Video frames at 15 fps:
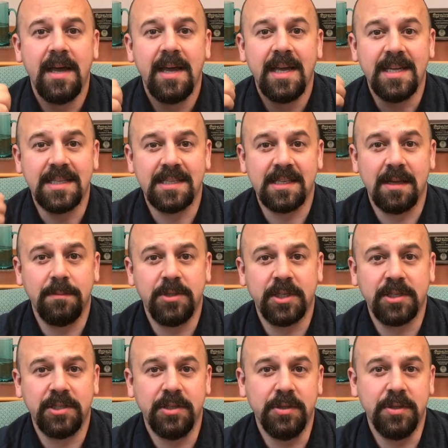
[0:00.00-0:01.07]
is
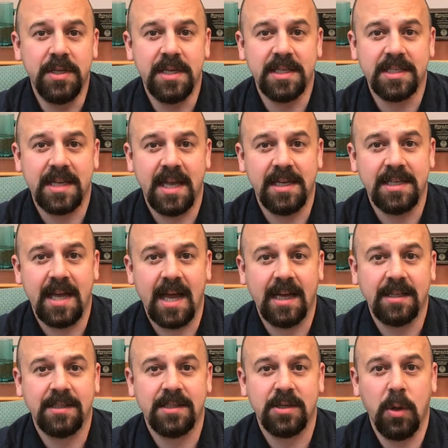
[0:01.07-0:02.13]
subject to the estate
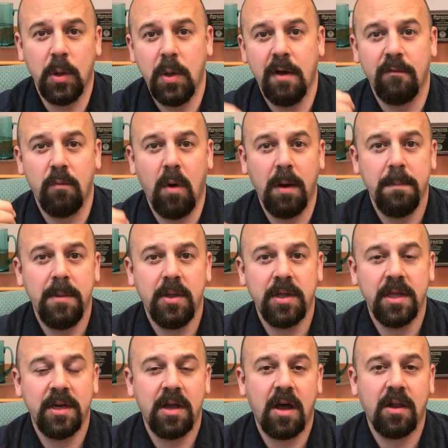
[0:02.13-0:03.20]
tax. So you have $1
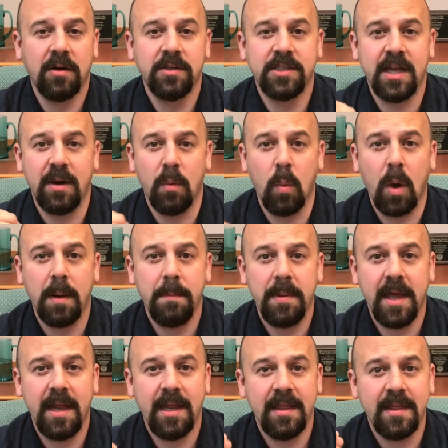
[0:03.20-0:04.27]
million and 1
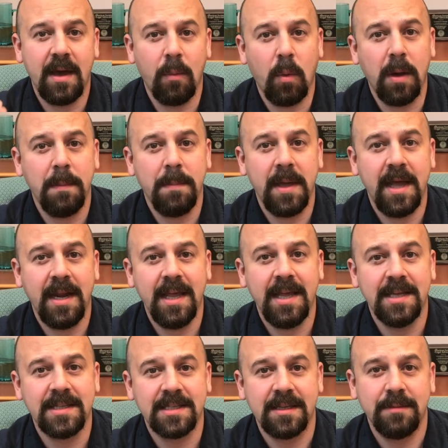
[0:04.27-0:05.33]
penny. That 1 penny
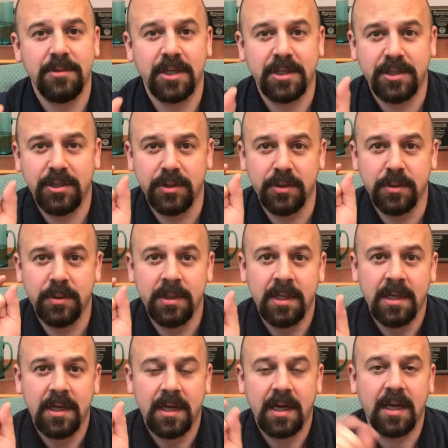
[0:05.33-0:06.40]
is subject to
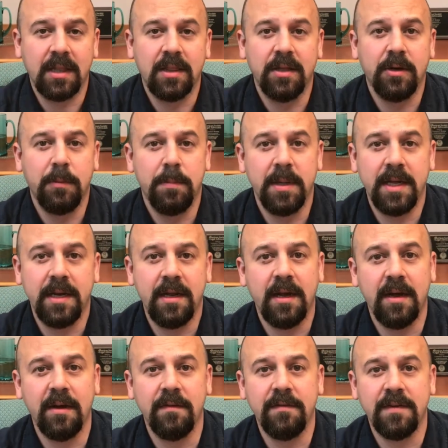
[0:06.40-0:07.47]
a little bit
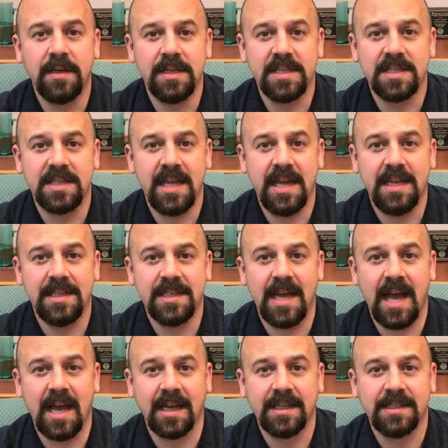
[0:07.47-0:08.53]
of estate
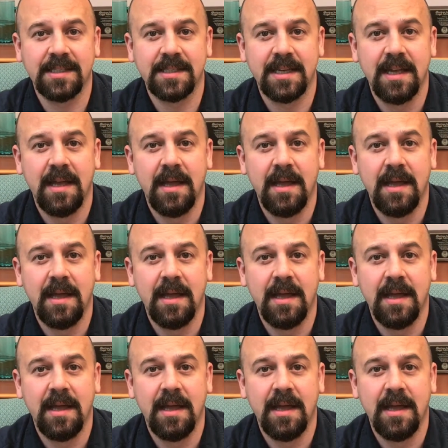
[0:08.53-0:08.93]
tax.